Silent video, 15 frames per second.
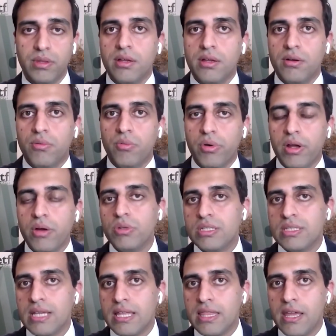What I would
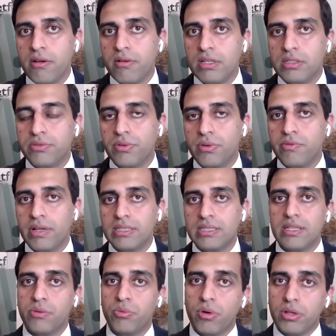say there is, for investors that
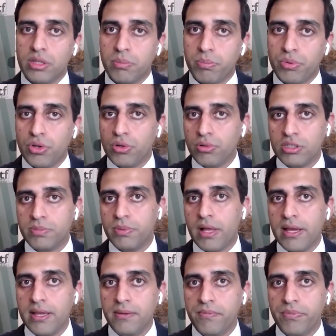want the purest play,
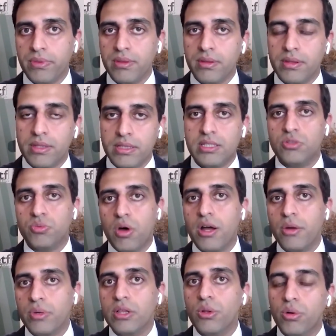this is why we
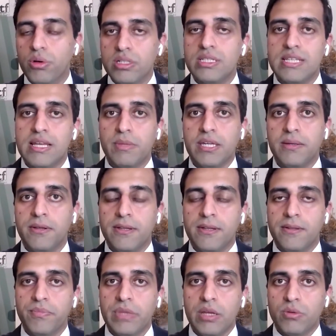launched Semi. It
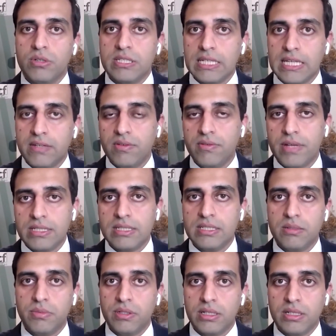was to give investors an ability
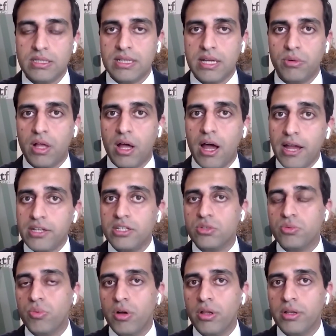to say, well, I just
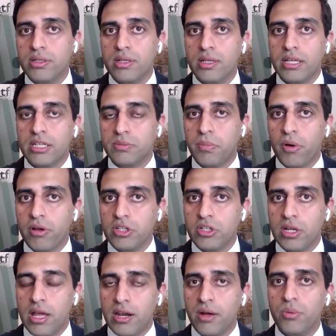want exposure and I
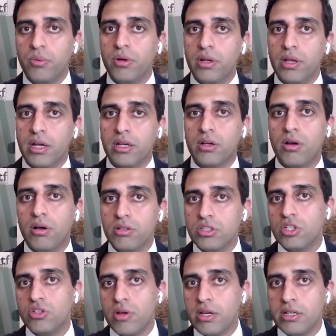want a
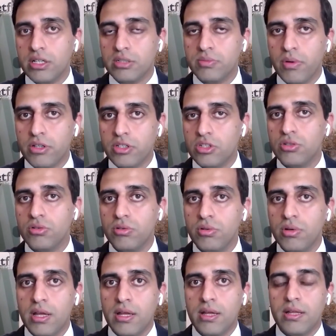concentrated exposure to
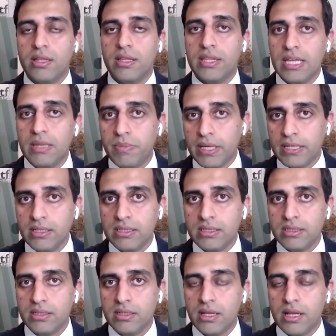the biggest
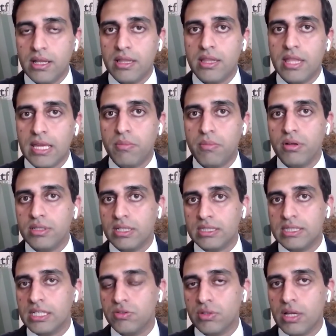and the most
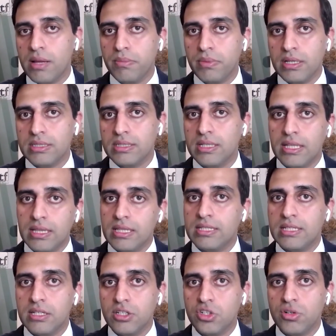successful companies in this
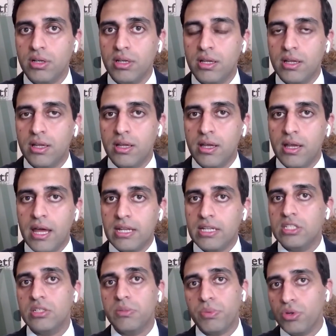industry. And it
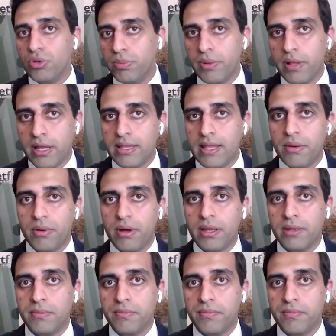is a pure play in that way.